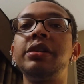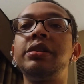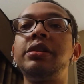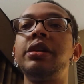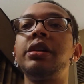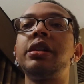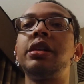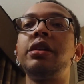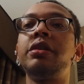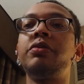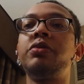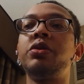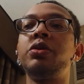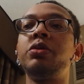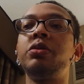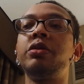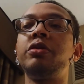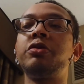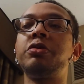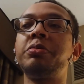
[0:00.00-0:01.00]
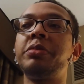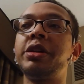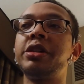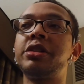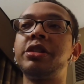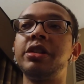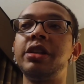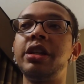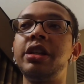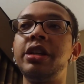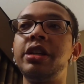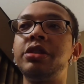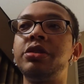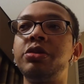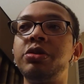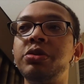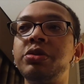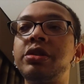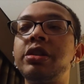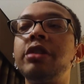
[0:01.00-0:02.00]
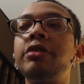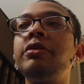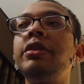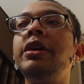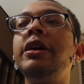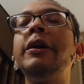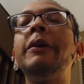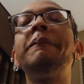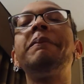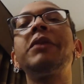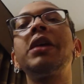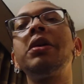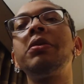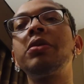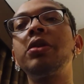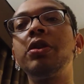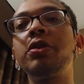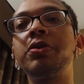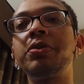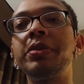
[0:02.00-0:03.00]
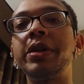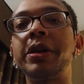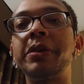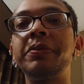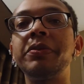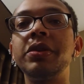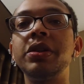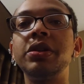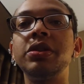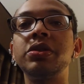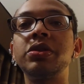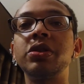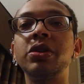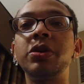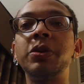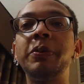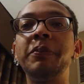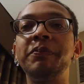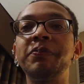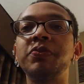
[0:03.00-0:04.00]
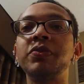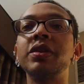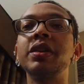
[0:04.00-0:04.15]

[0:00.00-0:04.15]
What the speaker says: as they give you the information they need to do stuff, and we'll go from there. So